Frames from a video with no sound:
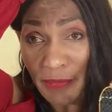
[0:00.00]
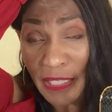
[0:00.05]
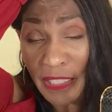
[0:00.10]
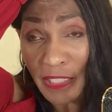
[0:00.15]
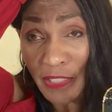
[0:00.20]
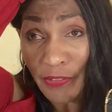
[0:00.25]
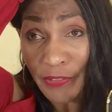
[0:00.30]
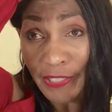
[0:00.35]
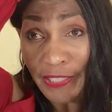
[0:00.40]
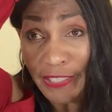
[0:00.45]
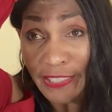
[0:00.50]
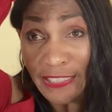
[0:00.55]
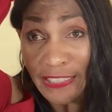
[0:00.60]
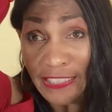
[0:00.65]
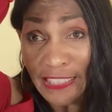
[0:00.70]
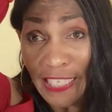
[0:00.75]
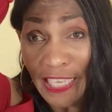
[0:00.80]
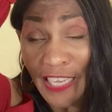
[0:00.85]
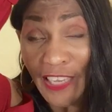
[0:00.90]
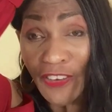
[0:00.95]
based on a
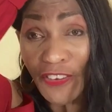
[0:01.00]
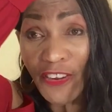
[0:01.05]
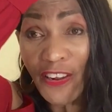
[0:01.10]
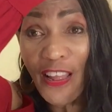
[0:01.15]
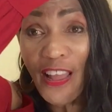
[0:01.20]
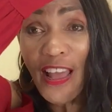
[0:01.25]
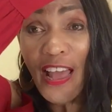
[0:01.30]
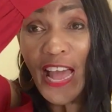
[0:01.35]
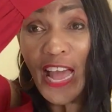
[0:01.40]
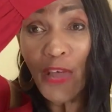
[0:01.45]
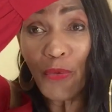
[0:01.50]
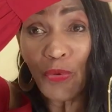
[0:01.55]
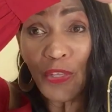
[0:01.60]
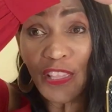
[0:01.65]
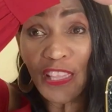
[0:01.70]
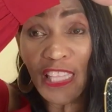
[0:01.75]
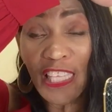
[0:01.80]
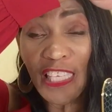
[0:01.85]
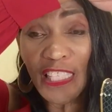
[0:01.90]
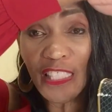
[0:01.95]
container i
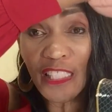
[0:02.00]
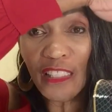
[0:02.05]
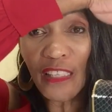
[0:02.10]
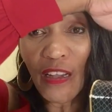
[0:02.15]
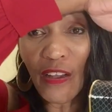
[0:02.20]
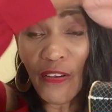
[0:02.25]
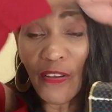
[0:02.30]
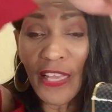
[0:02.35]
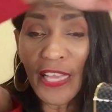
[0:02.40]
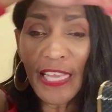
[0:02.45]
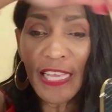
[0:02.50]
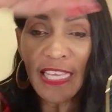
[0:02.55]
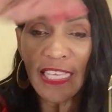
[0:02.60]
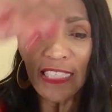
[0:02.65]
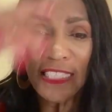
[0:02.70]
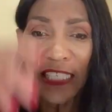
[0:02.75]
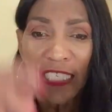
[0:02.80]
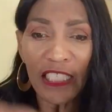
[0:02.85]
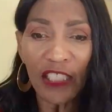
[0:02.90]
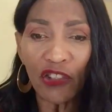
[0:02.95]
would think so
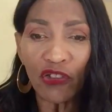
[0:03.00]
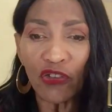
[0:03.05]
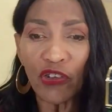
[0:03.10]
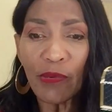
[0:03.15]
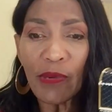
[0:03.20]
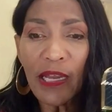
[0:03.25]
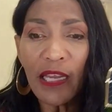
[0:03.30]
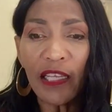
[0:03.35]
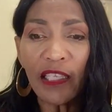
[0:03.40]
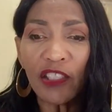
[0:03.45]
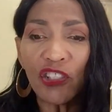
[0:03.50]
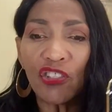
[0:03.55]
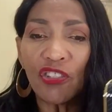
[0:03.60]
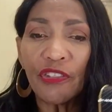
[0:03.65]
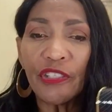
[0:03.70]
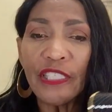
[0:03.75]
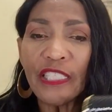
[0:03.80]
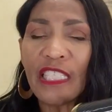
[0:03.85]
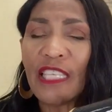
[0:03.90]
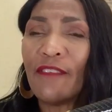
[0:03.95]
it's extremely
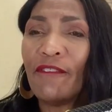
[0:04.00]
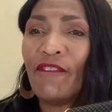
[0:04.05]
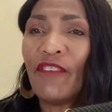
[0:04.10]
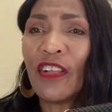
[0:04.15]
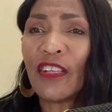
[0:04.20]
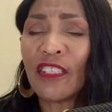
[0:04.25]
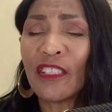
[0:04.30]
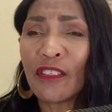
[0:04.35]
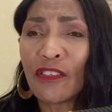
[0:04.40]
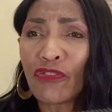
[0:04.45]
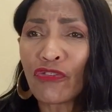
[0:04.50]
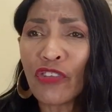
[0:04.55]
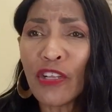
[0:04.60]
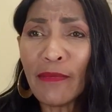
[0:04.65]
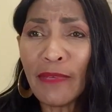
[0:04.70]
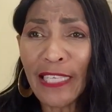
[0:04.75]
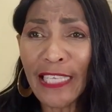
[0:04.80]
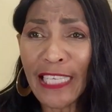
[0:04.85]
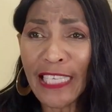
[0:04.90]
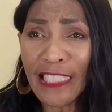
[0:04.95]
luxurious and
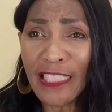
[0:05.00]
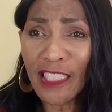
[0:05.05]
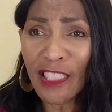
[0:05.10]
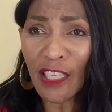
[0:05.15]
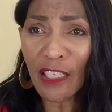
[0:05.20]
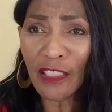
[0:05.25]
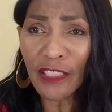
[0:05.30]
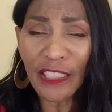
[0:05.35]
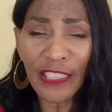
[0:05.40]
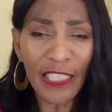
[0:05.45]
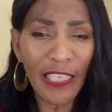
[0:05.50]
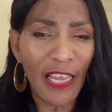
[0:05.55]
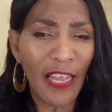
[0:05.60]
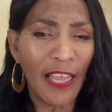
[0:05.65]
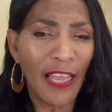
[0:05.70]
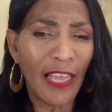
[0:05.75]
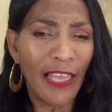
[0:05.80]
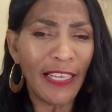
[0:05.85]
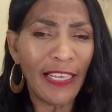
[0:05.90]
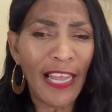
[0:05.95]
extremely indulging
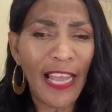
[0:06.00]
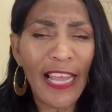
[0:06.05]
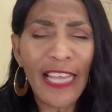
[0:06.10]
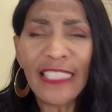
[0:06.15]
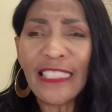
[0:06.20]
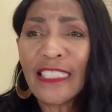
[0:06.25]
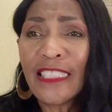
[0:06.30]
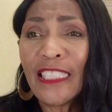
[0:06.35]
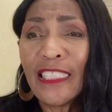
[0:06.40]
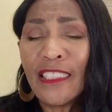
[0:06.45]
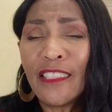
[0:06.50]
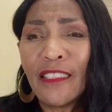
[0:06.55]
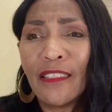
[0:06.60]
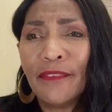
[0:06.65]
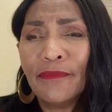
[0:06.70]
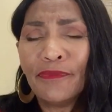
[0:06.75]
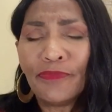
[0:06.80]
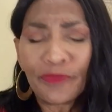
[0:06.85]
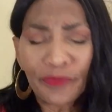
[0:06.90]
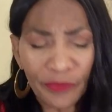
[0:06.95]
and has such a